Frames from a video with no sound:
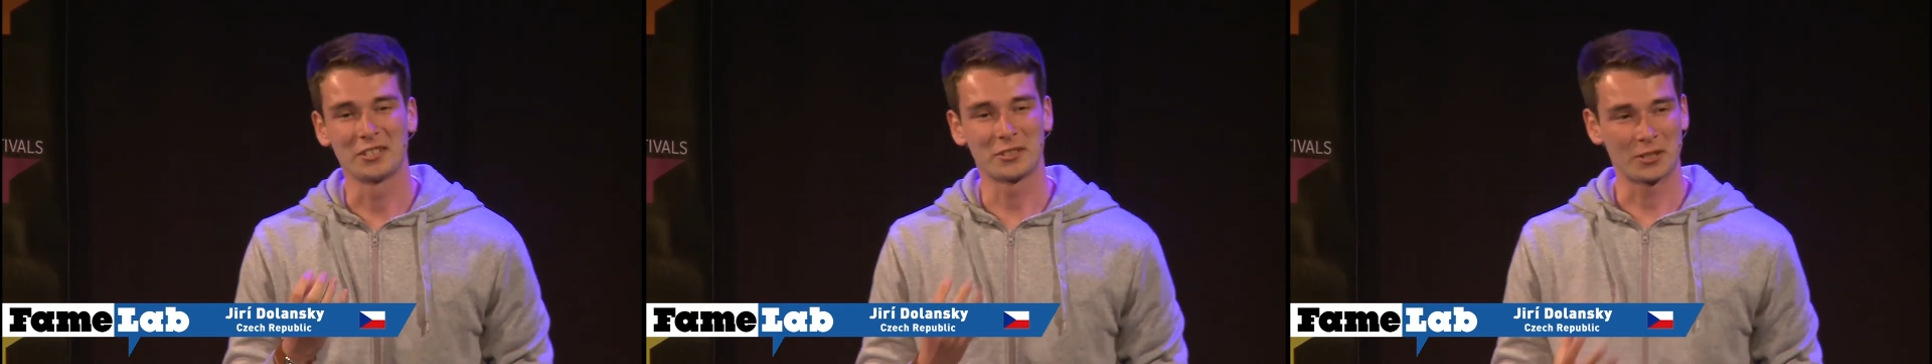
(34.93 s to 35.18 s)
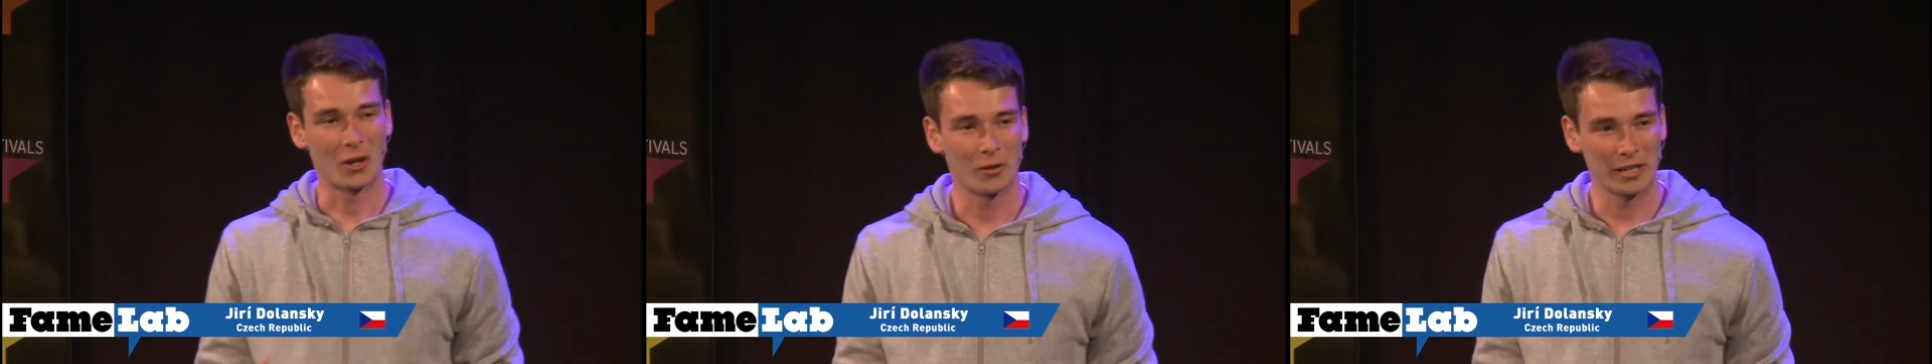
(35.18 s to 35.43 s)

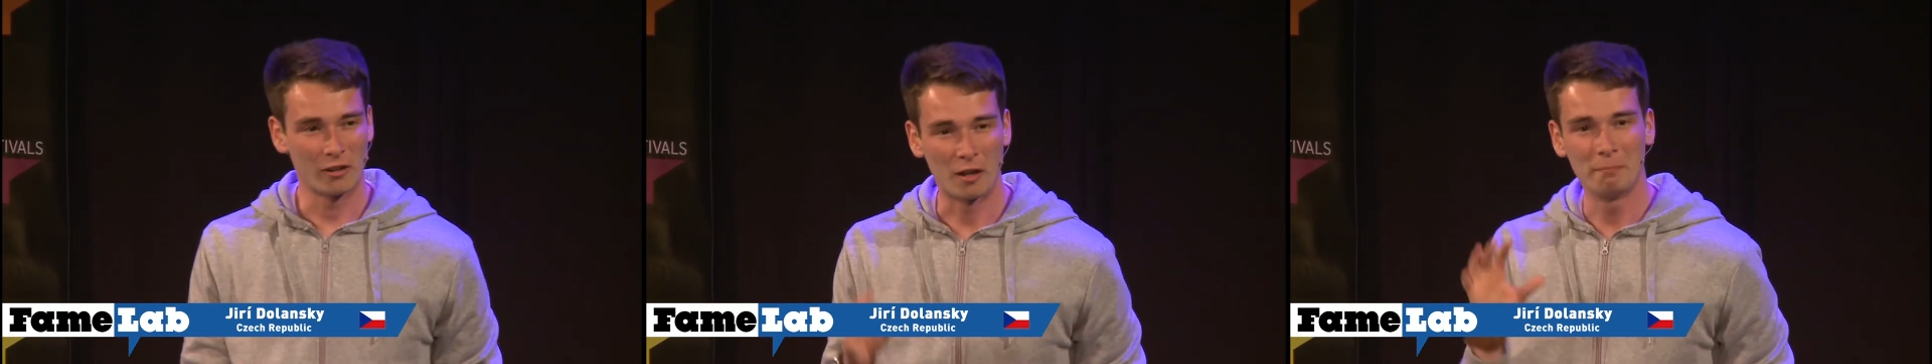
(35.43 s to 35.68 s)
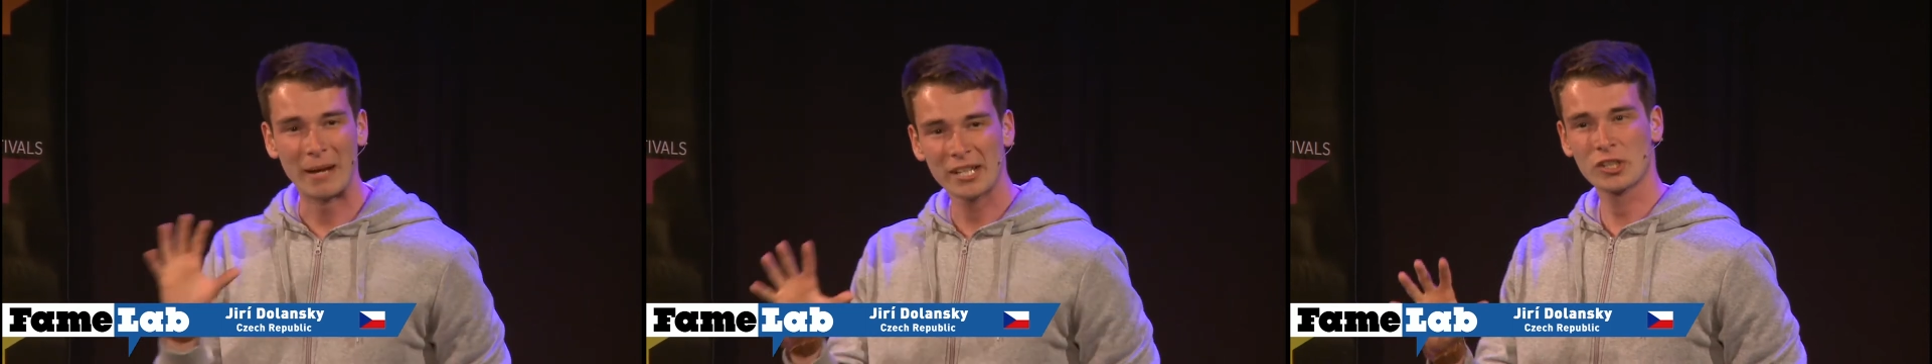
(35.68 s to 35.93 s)
story of a
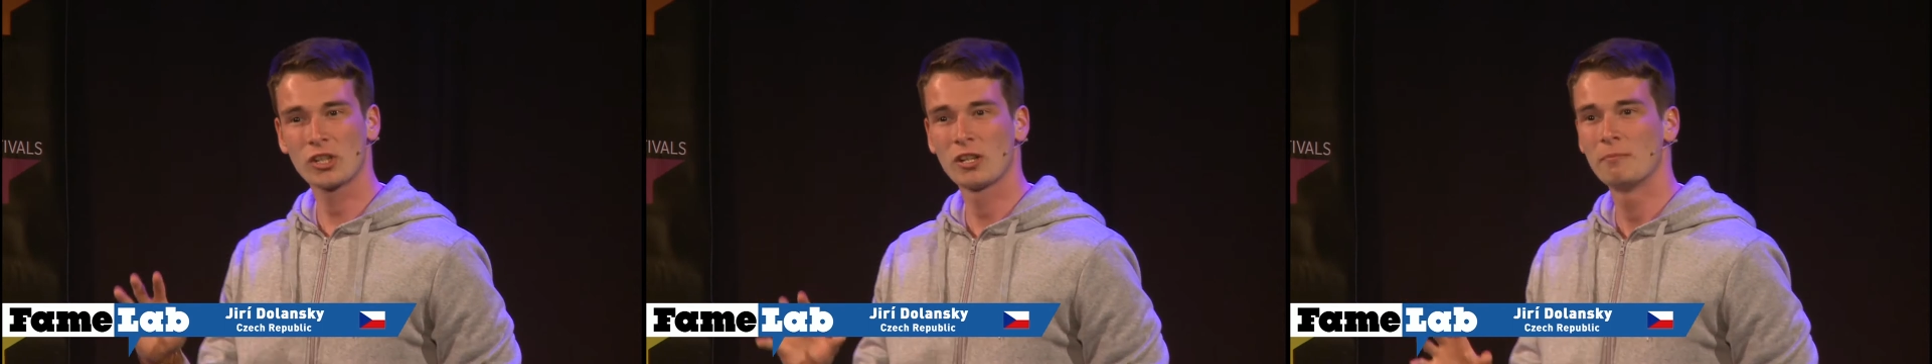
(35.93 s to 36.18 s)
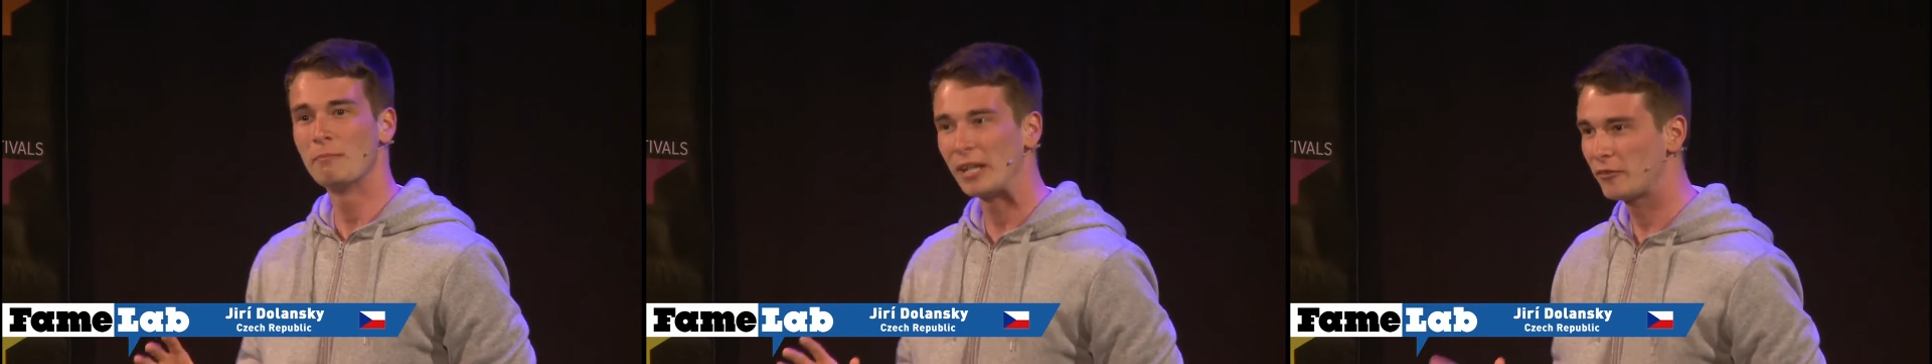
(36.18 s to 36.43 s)
match
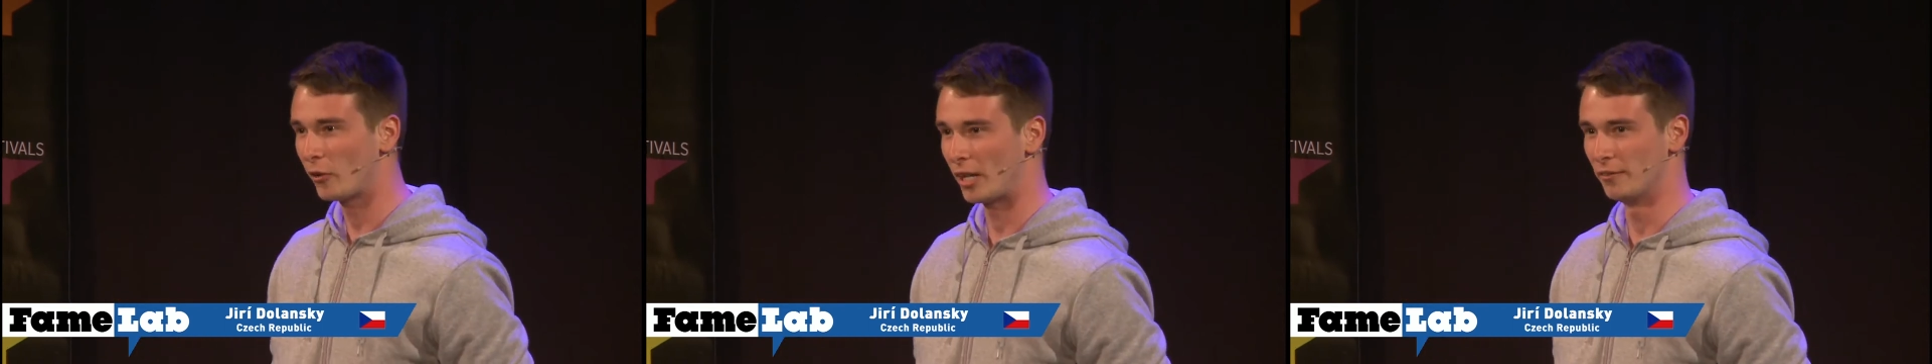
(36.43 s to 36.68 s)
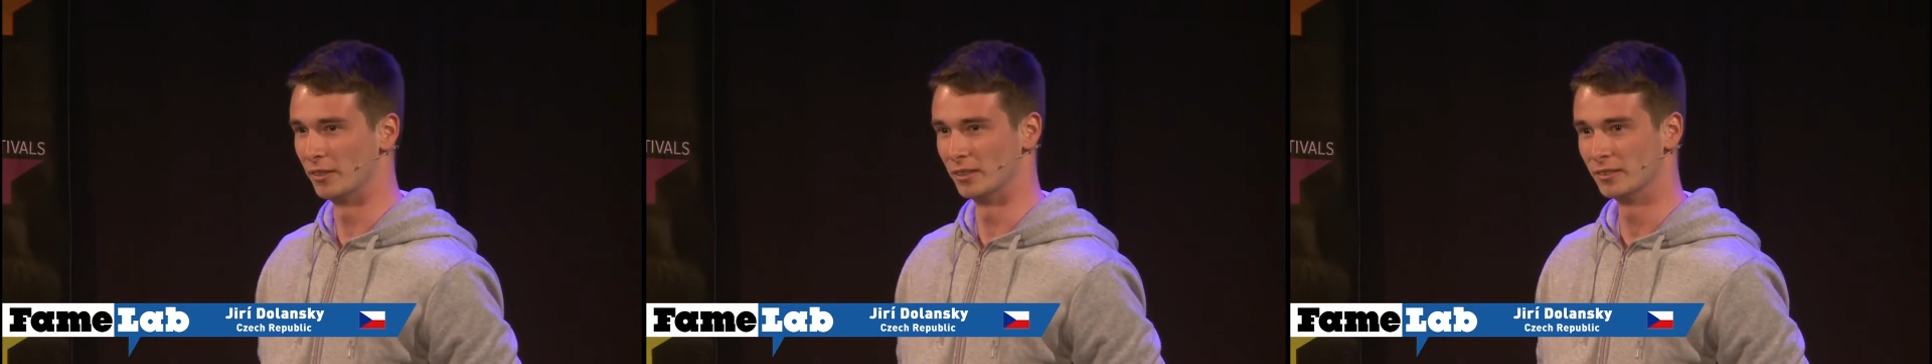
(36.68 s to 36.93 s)
made for
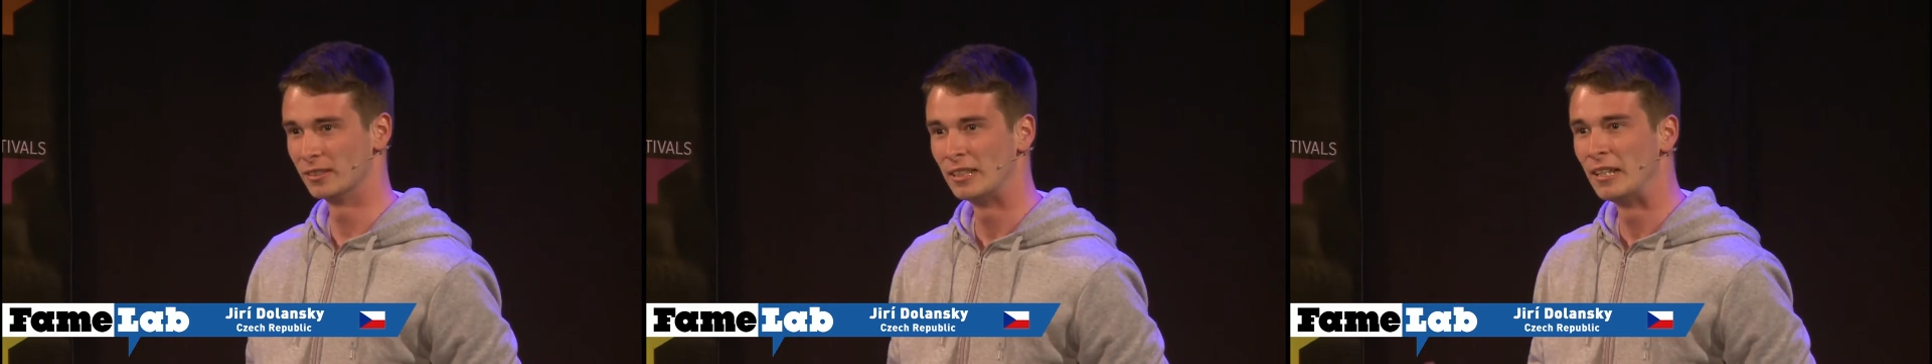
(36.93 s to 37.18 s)
heaven